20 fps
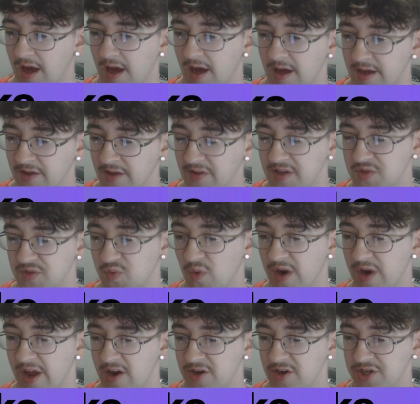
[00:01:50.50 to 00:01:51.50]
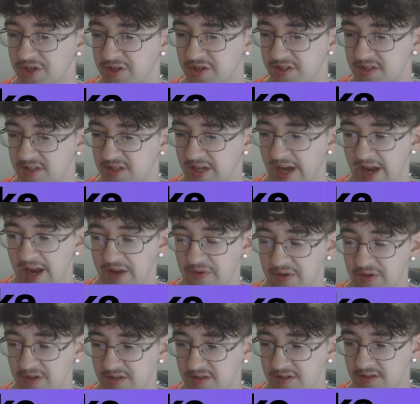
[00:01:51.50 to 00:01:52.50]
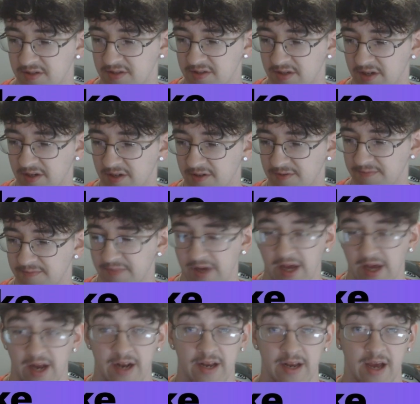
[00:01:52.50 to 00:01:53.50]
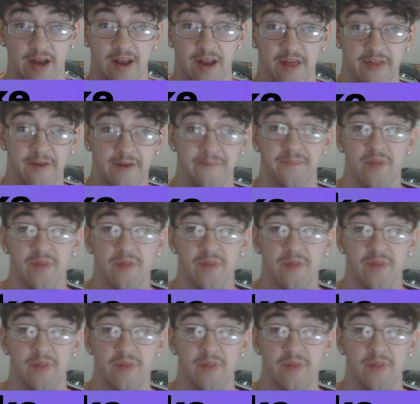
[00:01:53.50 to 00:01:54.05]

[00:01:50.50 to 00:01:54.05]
He only has 1 energy on this thing anyways, so, and I got nothing.